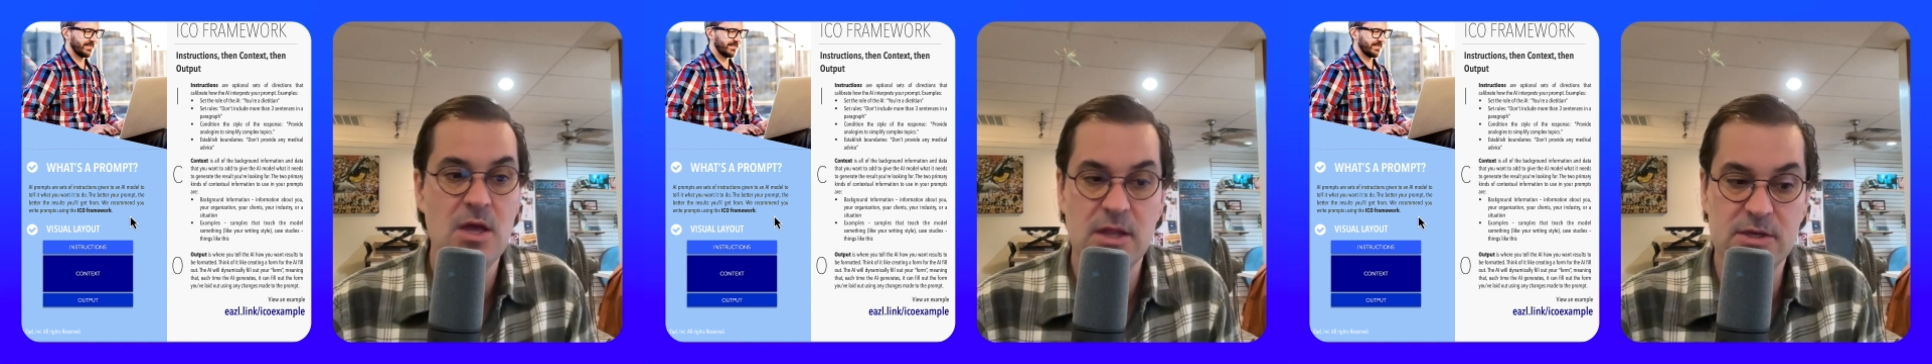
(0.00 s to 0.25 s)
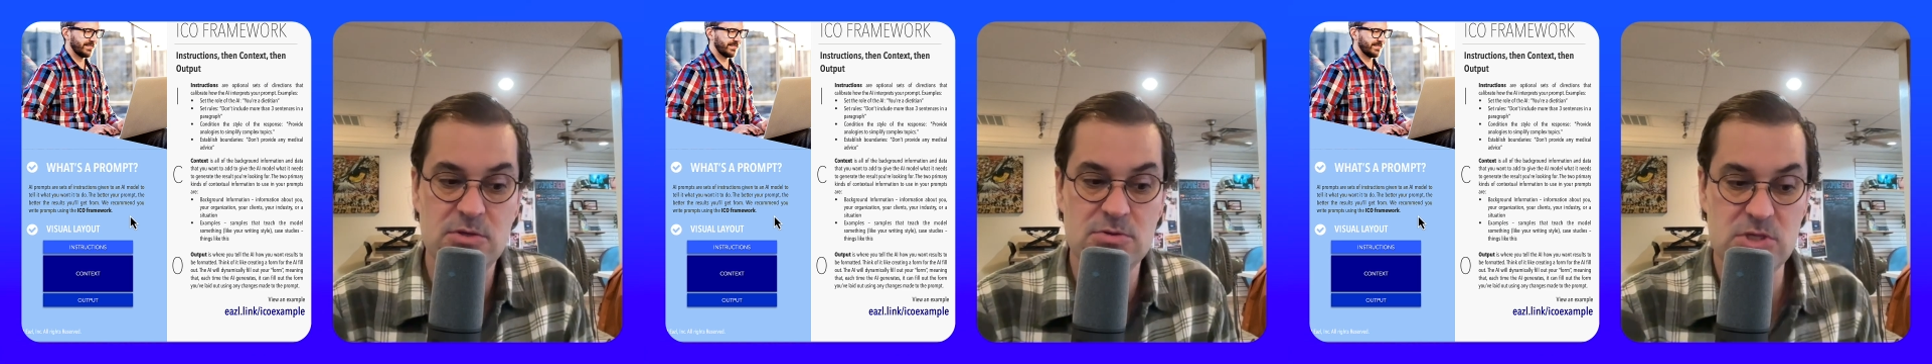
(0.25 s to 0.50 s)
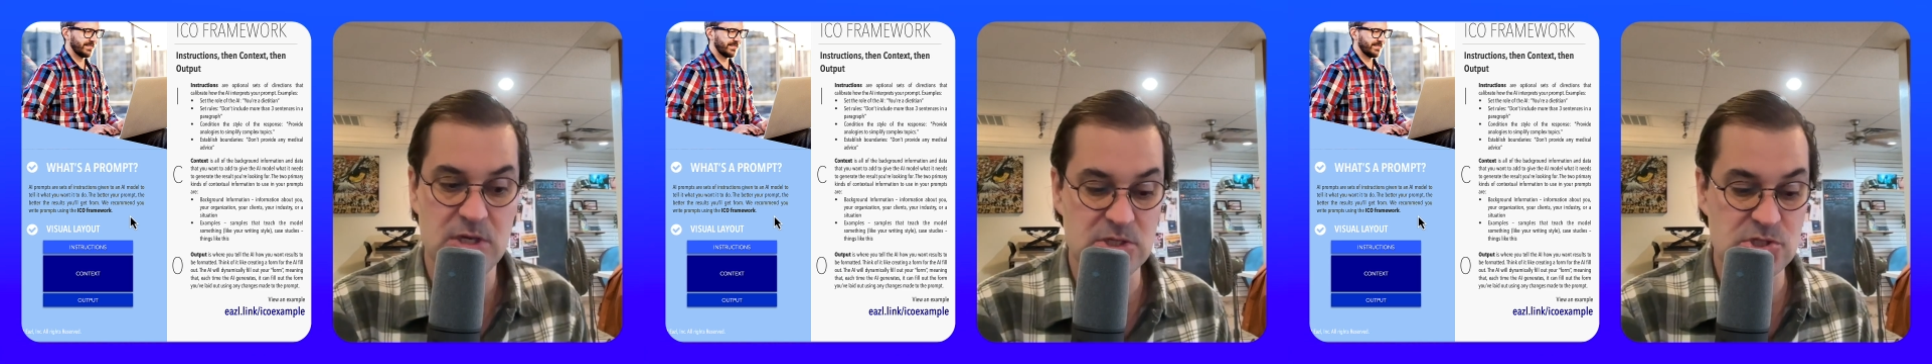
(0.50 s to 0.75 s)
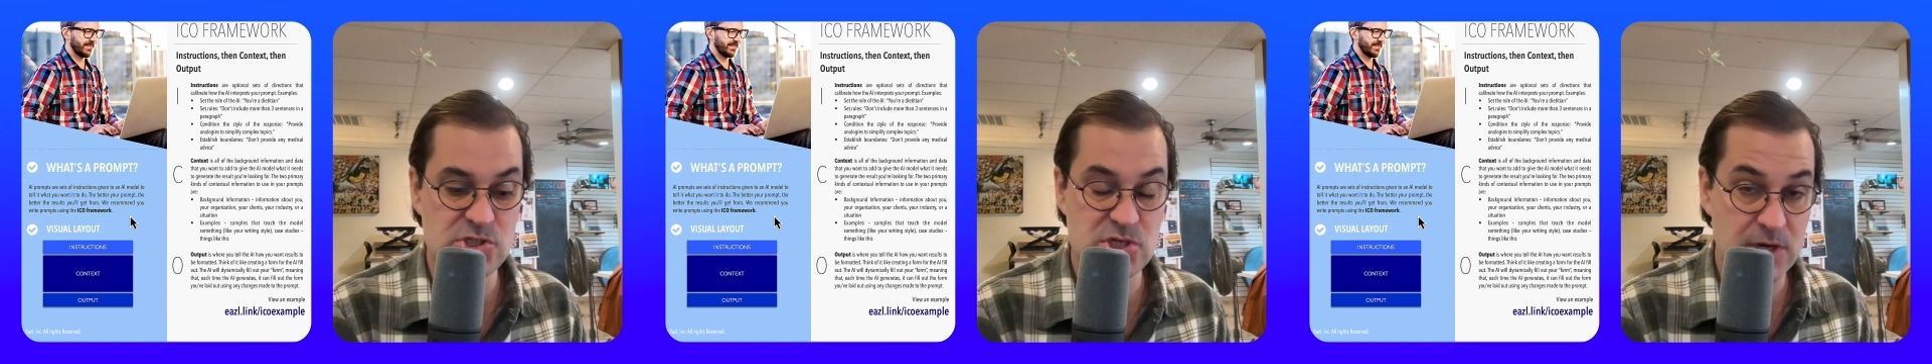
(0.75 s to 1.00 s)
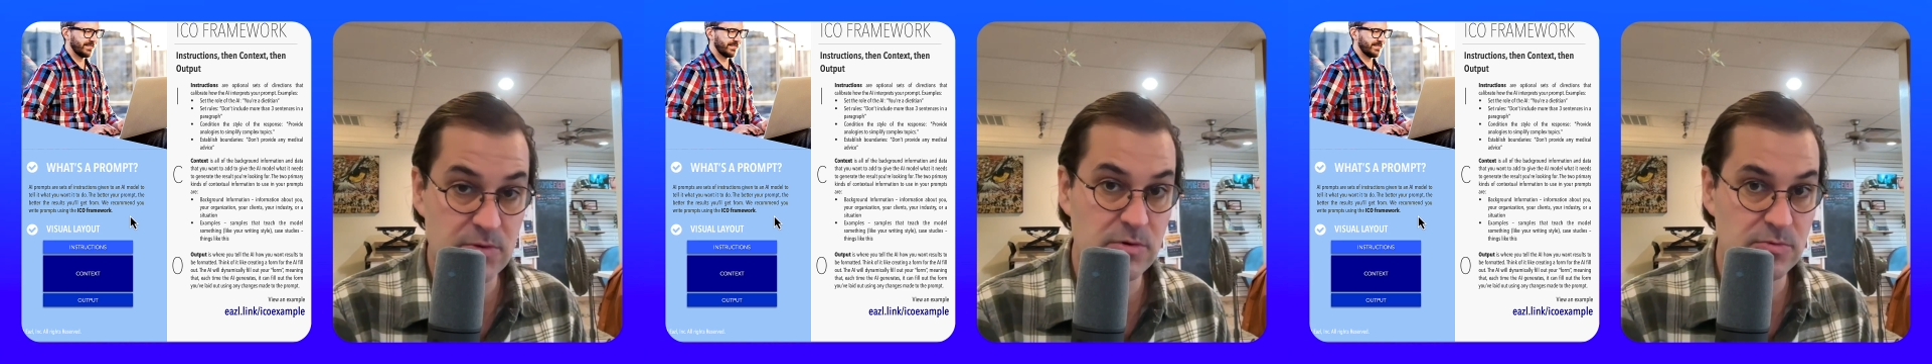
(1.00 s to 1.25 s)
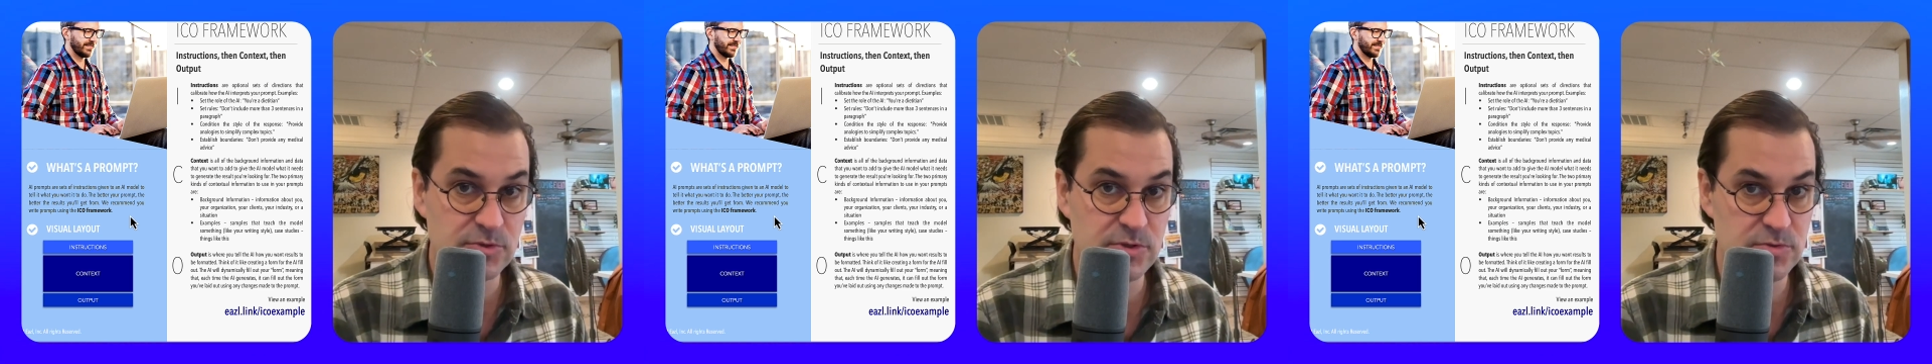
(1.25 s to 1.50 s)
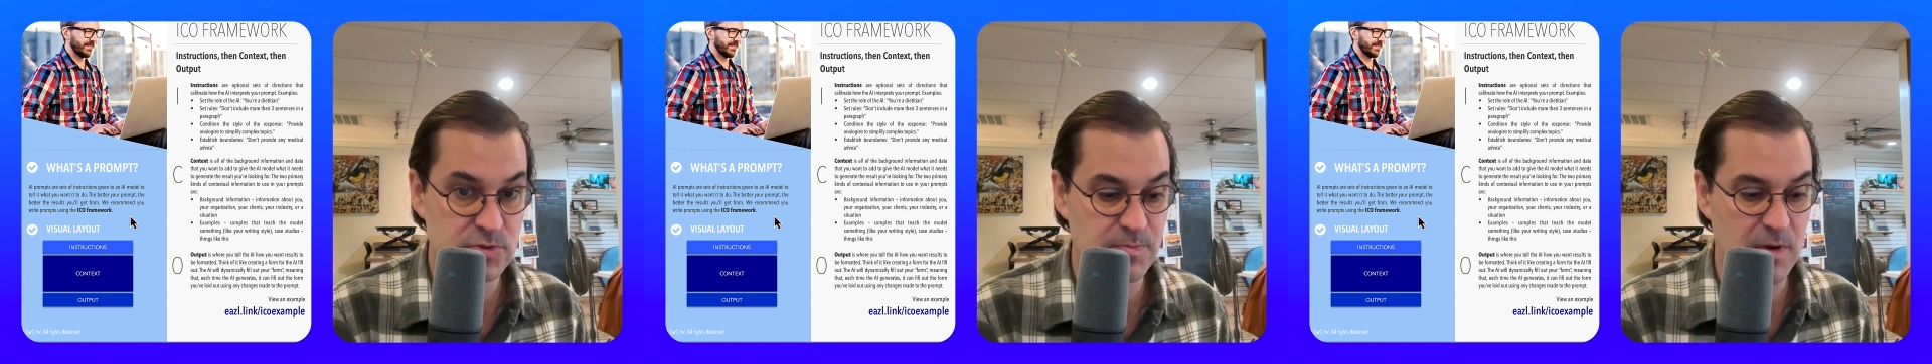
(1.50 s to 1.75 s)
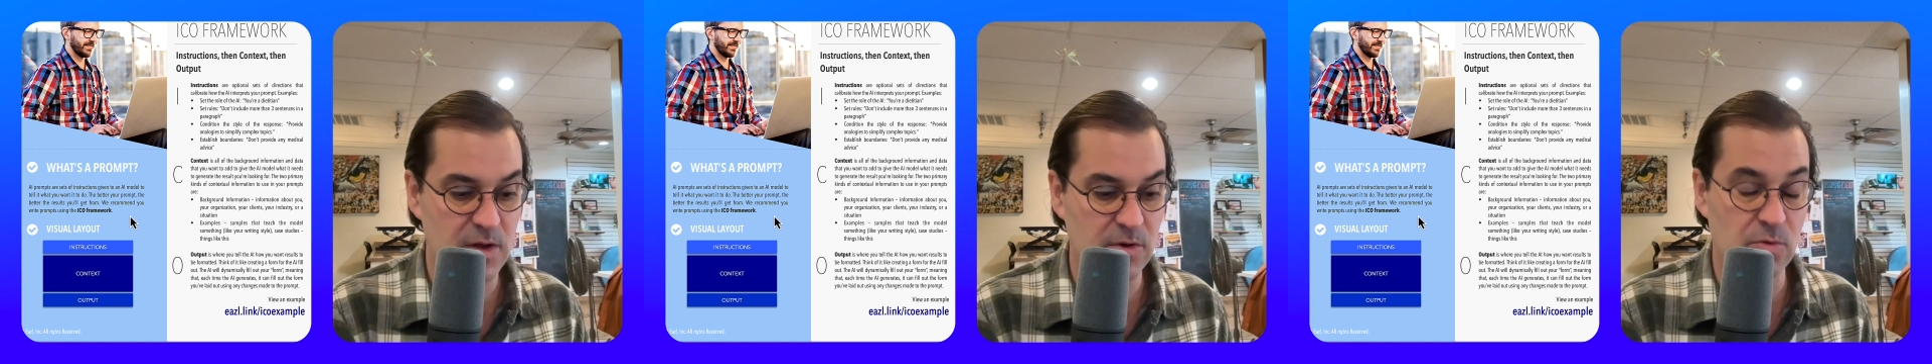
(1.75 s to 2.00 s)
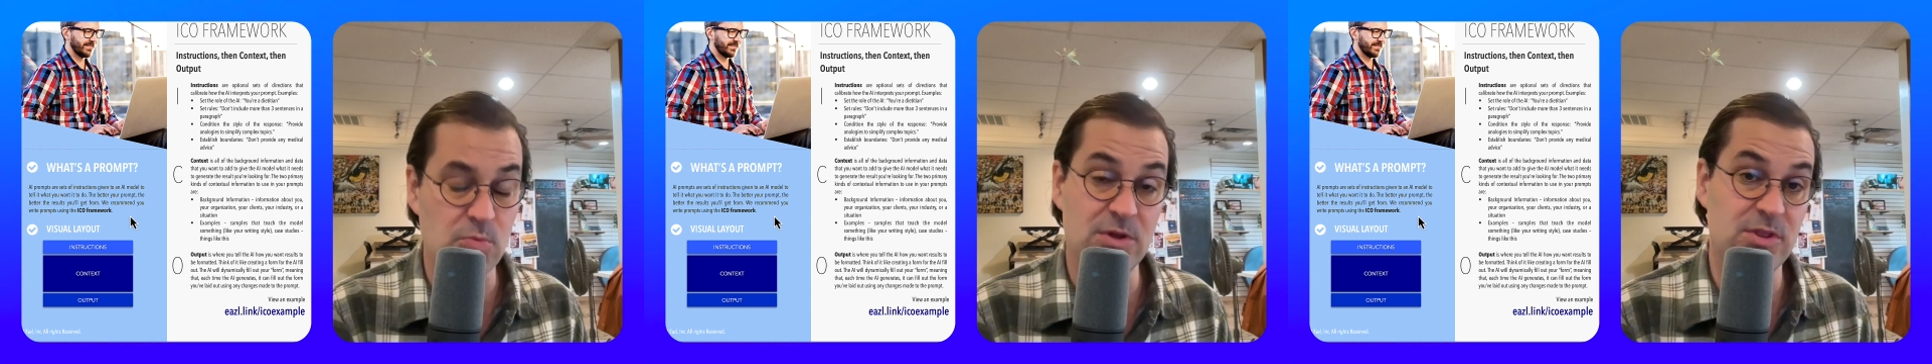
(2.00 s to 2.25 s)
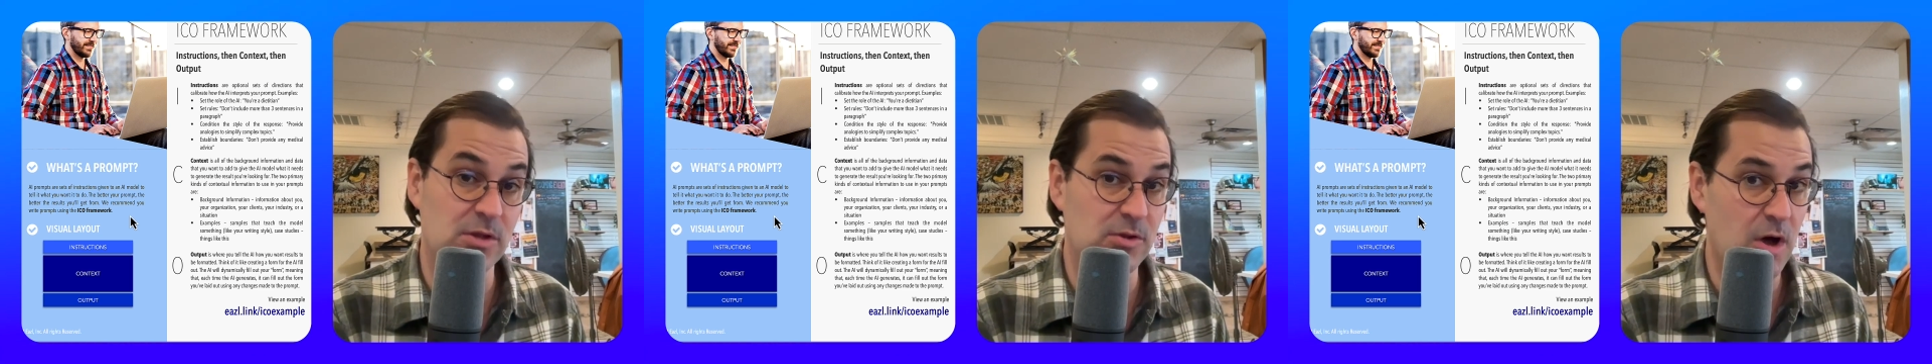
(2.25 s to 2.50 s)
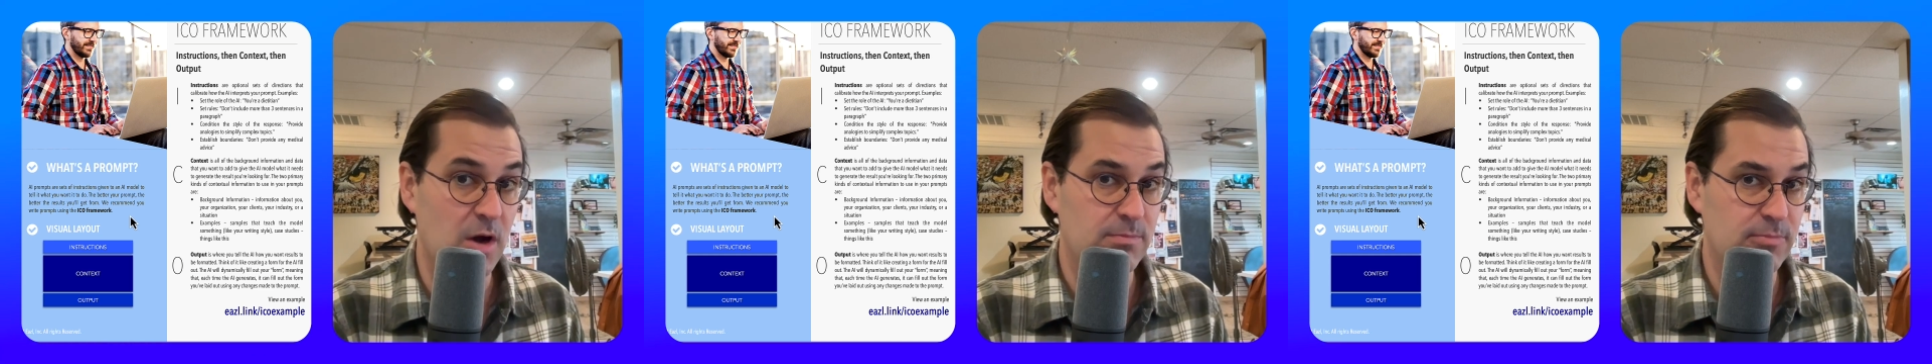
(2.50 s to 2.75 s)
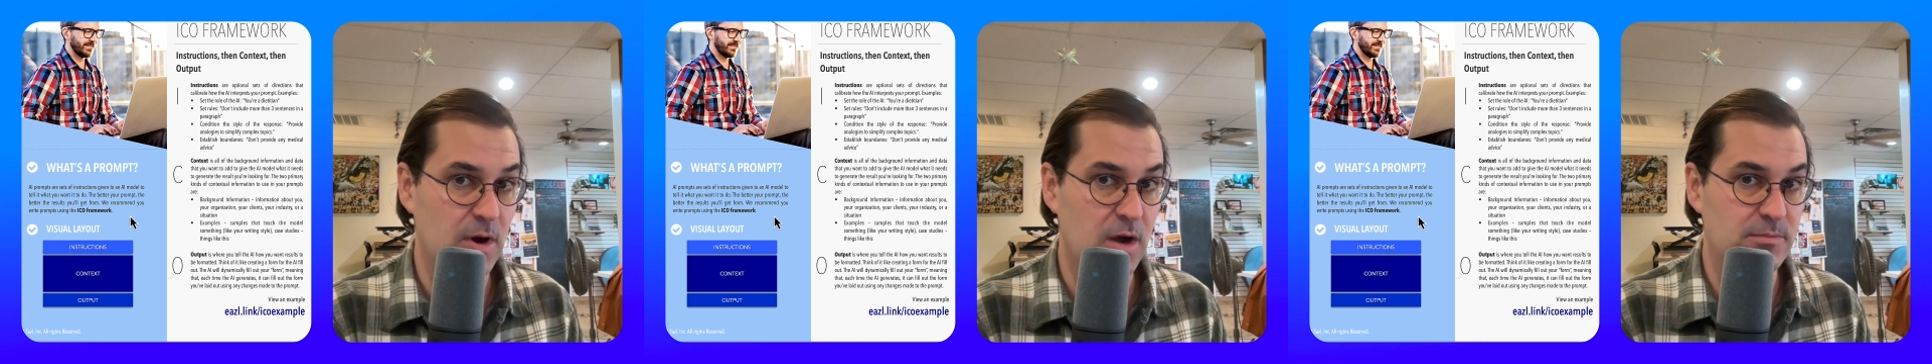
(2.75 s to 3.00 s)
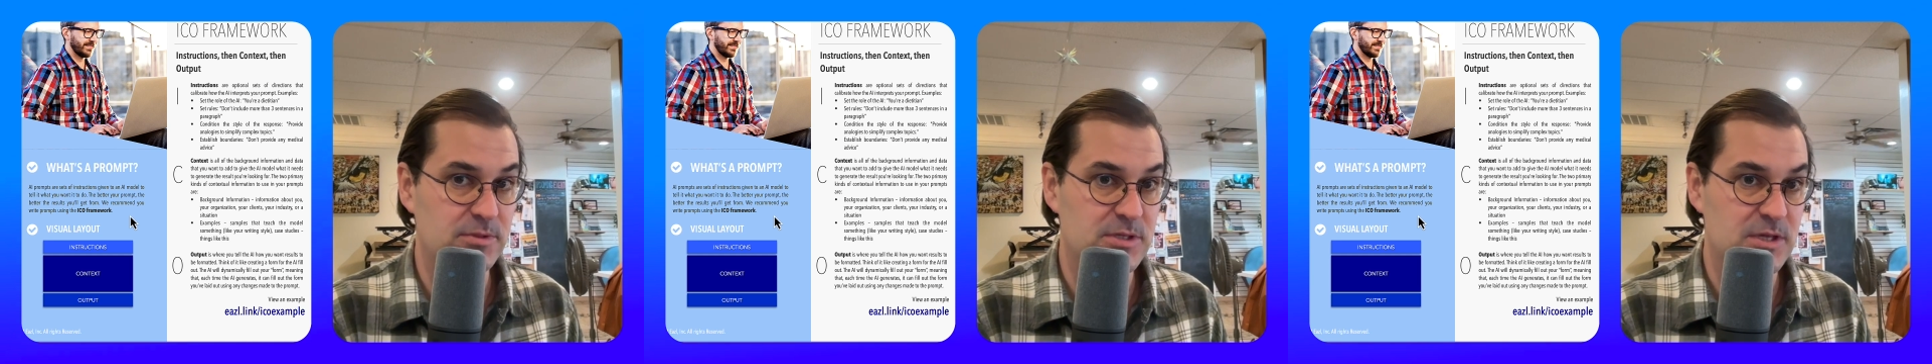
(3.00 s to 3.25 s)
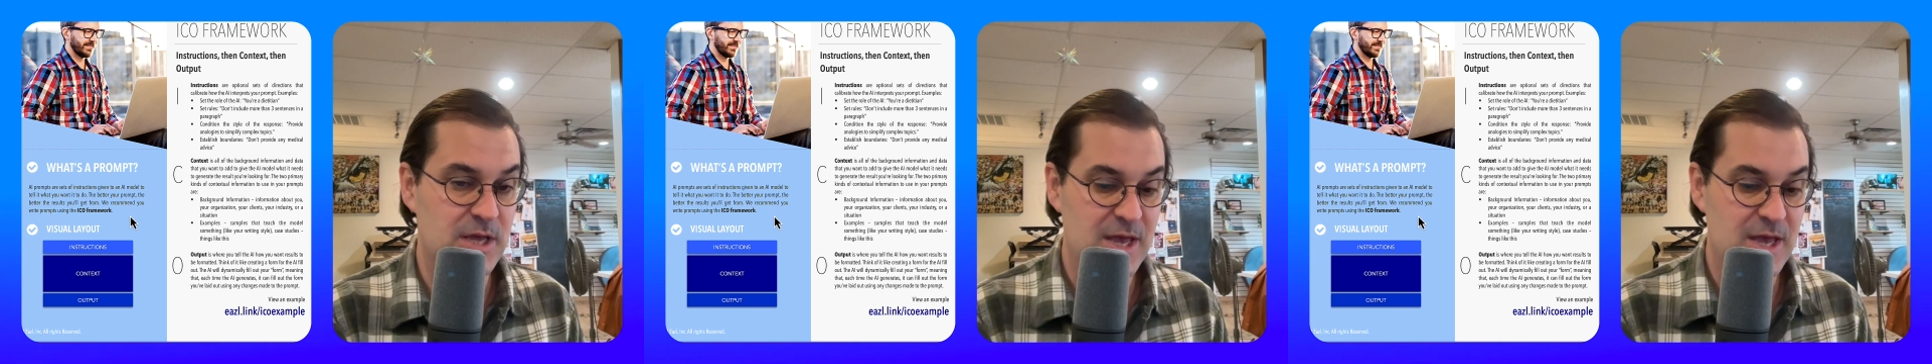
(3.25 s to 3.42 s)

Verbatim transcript: like using a general use model with a long prompt,